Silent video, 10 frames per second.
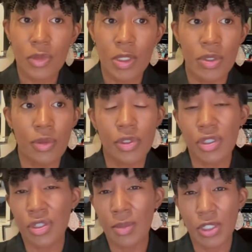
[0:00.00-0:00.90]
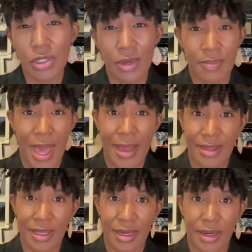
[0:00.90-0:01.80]
So there's just so much to unpack
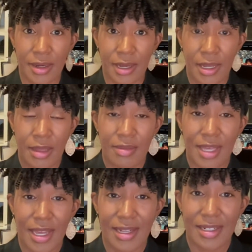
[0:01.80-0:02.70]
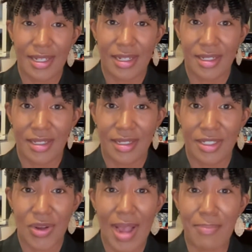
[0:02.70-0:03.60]
there that,
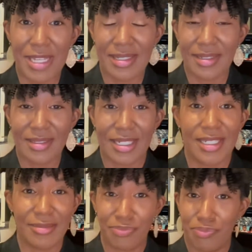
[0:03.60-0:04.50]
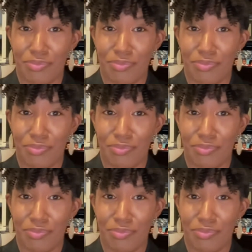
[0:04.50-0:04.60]
I basically